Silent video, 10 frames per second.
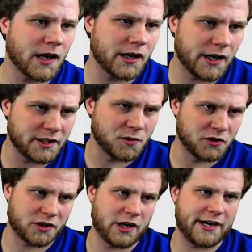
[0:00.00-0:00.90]
I suppose
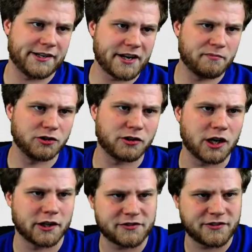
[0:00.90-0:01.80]
our anti-blue
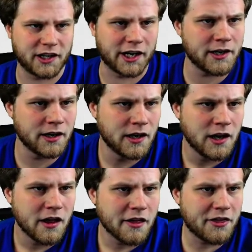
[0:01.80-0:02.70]
card is fine.
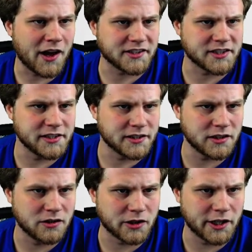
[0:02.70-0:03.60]
Thoughtseize is
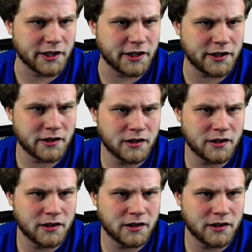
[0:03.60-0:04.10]
okay.